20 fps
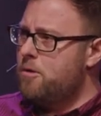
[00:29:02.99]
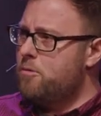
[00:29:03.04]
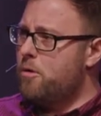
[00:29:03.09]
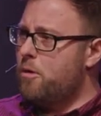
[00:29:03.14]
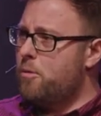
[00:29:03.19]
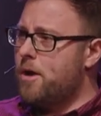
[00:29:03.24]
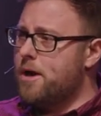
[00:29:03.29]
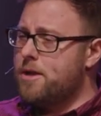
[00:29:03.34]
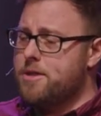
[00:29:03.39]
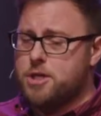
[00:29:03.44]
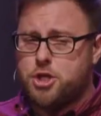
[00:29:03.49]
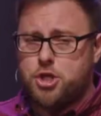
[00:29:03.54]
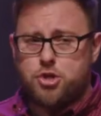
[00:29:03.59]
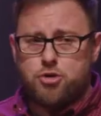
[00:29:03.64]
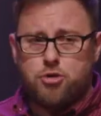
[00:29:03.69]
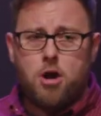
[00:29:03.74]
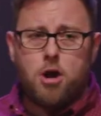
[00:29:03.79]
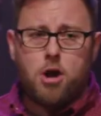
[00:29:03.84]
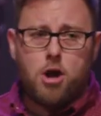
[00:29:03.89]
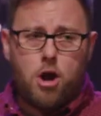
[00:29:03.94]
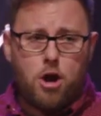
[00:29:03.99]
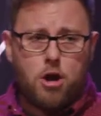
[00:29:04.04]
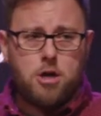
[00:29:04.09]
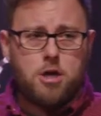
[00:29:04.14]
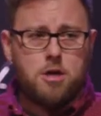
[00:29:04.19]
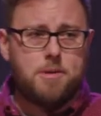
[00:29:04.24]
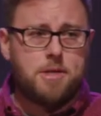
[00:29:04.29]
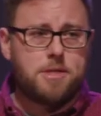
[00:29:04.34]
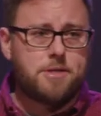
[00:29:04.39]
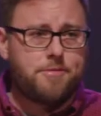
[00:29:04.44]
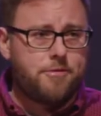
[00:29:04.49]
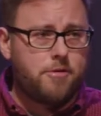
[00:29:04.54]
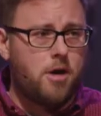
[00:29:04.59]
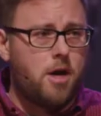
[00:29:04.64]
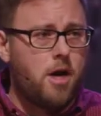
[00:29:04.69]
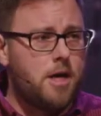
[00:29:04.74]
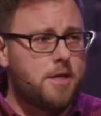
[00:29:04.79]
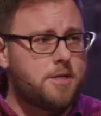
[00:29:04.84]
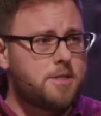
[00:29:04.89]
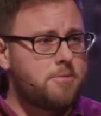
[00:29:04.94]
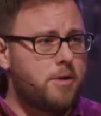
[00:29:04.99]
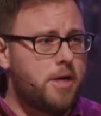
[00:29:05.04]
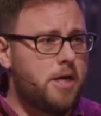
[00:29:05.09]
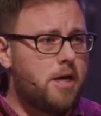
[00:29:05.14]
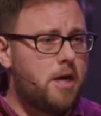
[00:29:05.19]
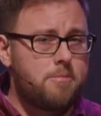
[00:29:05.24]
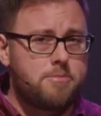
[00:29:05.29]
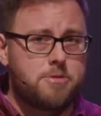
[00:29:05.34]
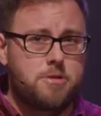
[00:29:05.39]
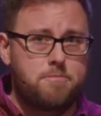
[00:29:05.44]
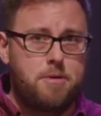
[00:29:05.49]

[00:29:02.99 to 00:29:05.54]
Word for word: Well, one of the strong arguments for us when it comes to